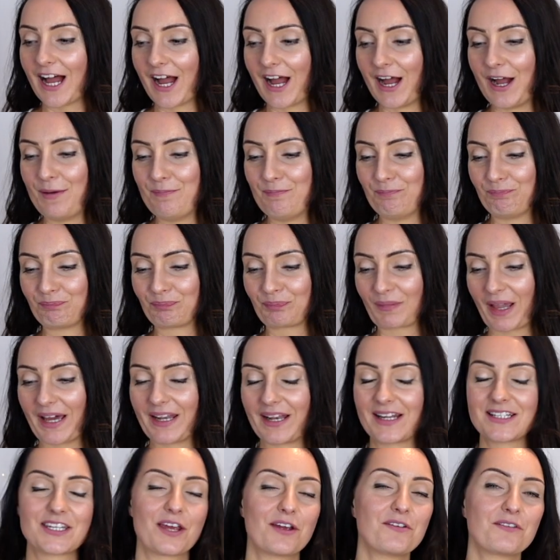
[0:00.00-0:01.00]
And
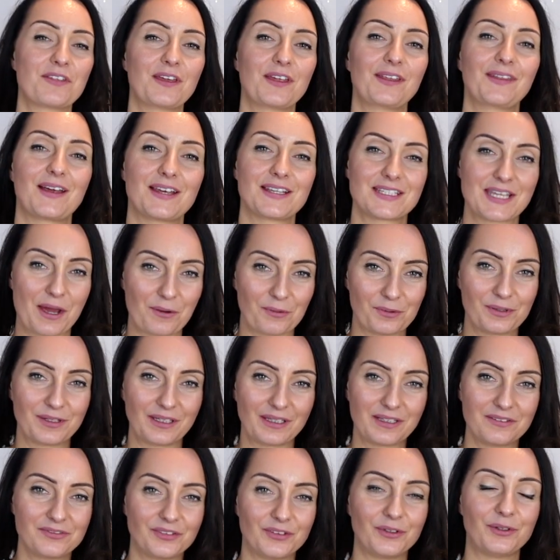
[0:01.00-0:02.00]
I don't think that's
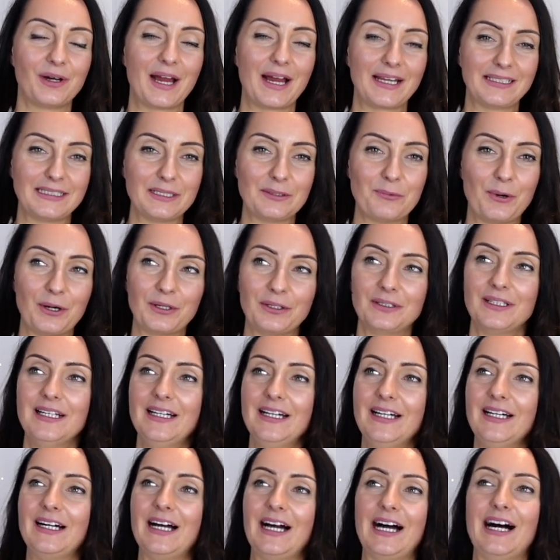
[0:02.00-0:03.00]
healthy for anyone.
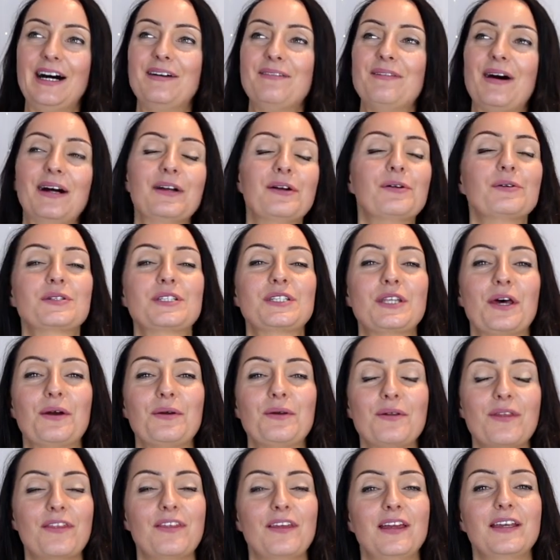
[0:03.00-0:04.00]
I
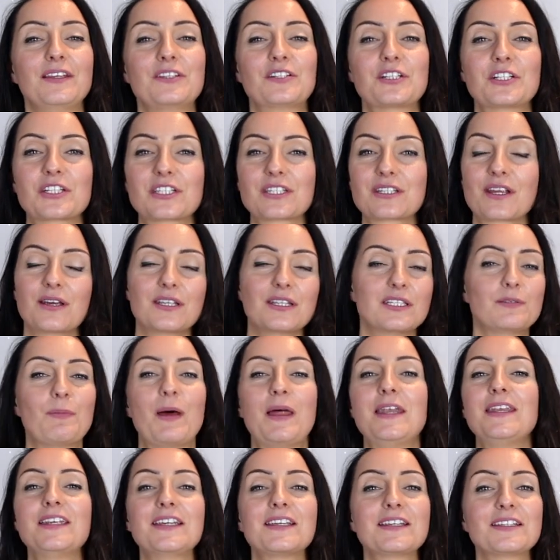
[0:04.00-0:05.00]
also think just
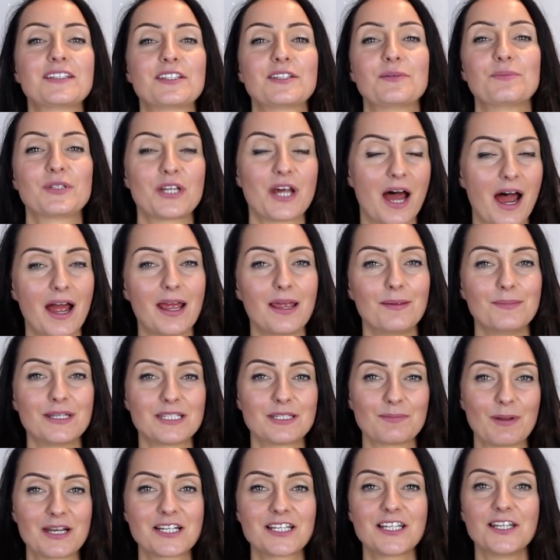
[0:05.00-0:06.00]
spending some time,
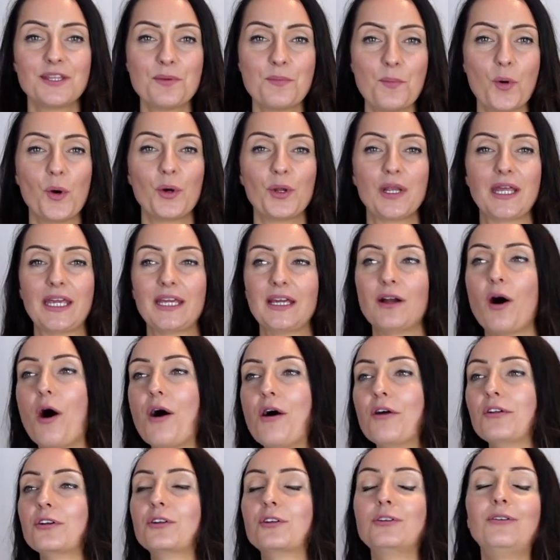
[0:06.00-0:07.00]
especially in the morning,
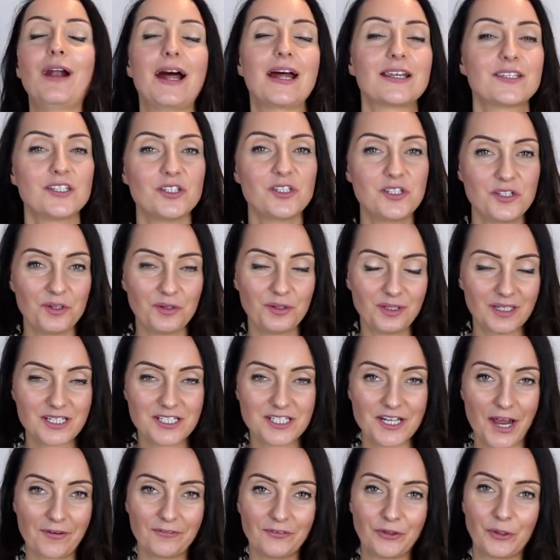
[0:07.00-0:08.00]
on gratitude in
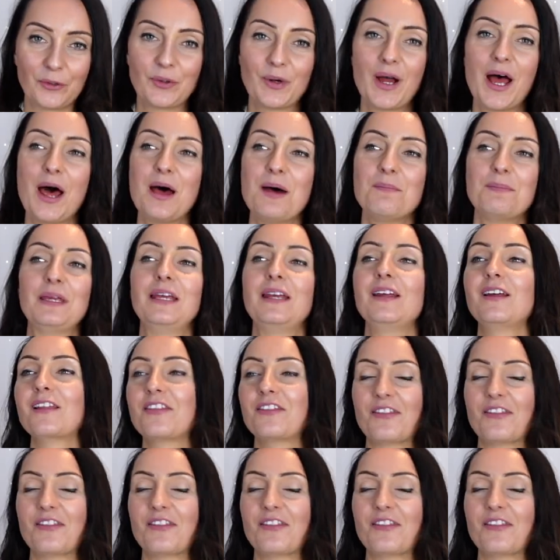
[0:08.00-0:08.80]
general, being